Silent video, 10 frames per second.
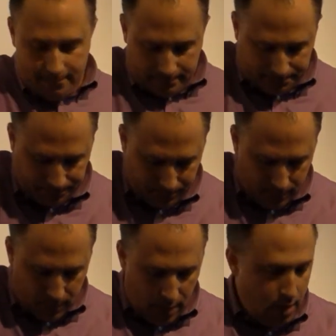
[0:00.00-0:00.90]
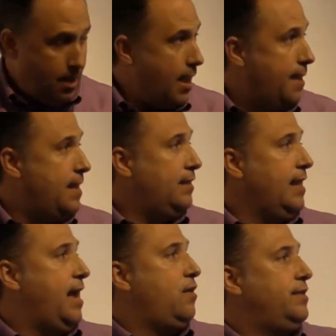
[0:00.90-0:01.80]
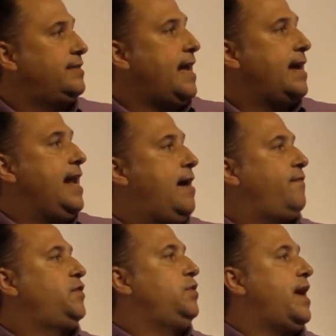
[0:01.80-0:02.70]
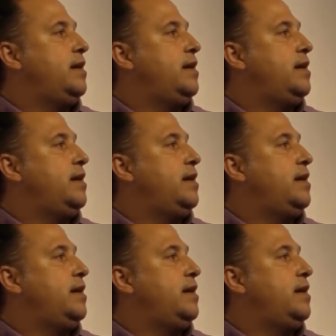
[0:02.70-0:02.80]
And then later in the second half of